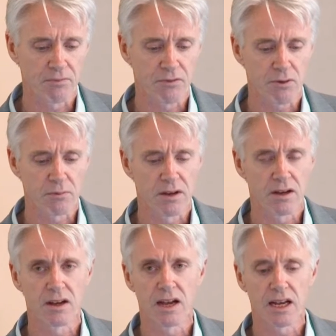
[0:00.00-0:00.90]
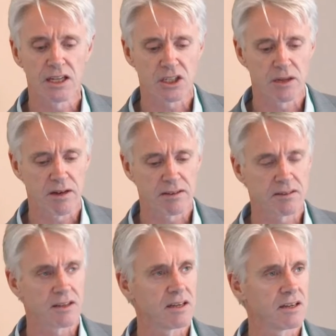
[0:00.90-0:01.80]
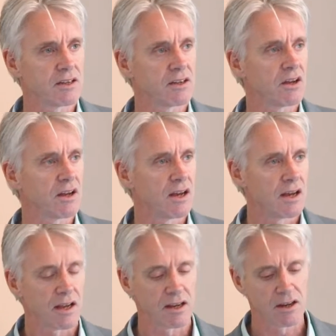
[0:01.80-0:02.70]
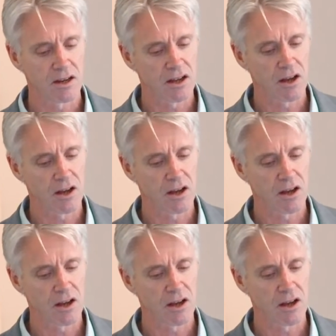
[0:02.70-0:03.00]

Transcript: from the NHMRC and